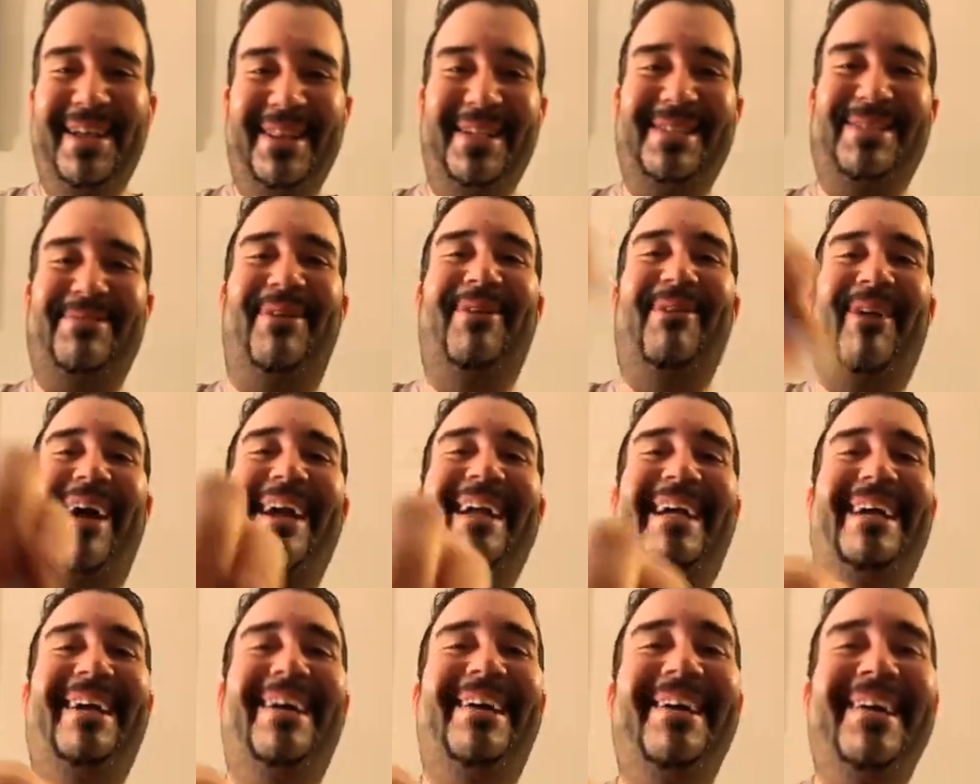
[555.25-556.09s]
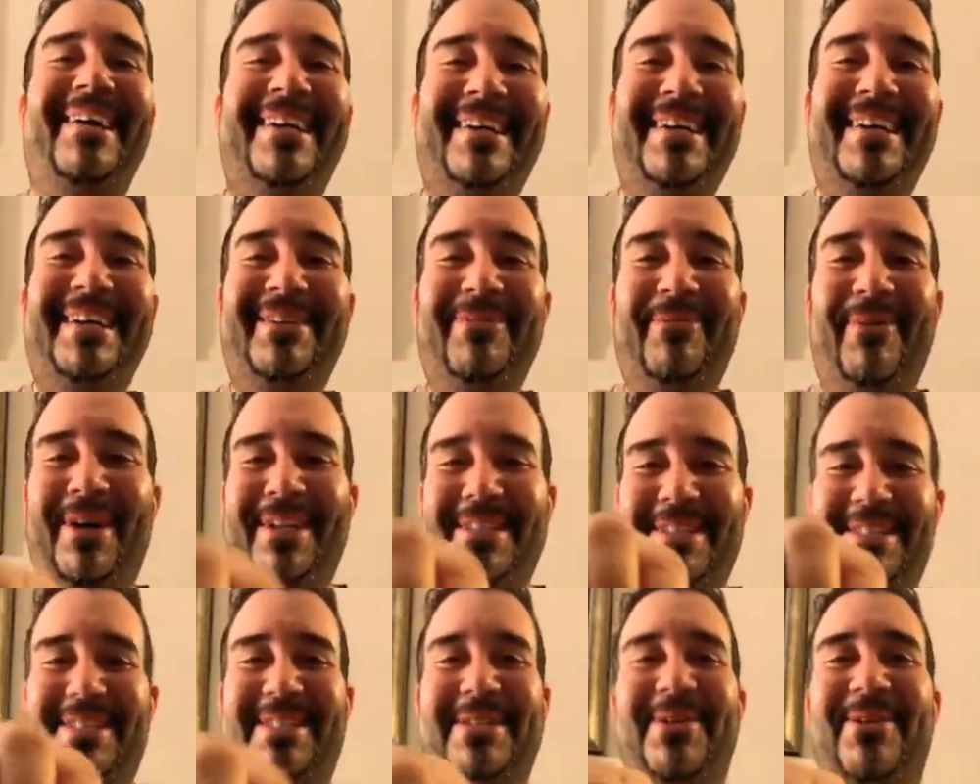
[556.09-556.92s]
This one right here,
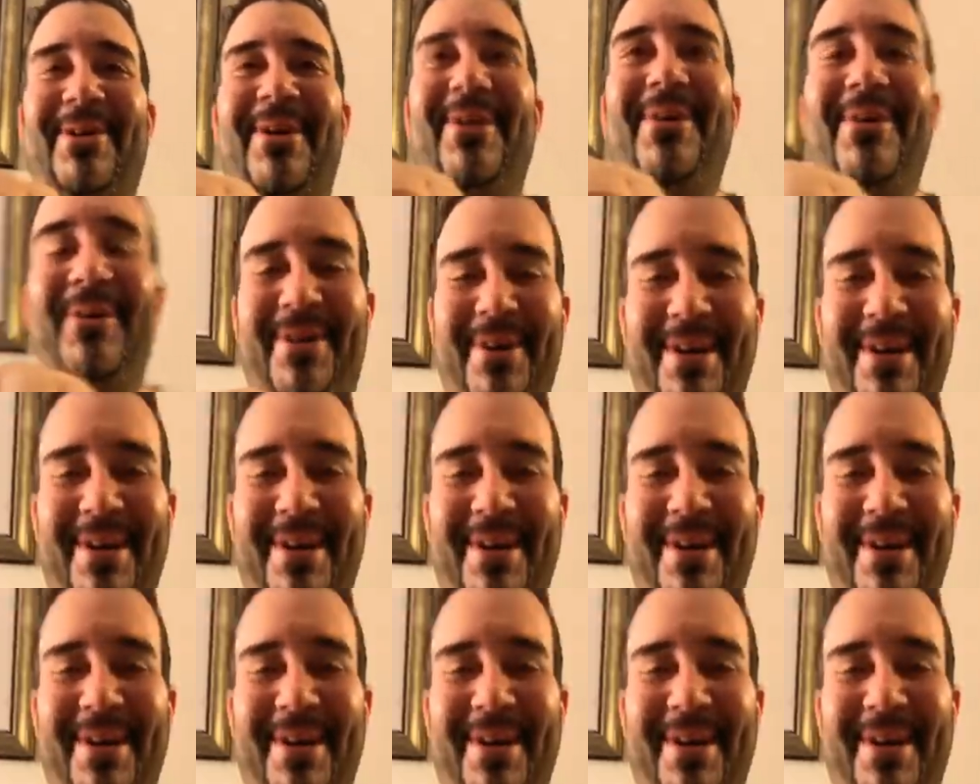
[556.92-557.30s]
what, 0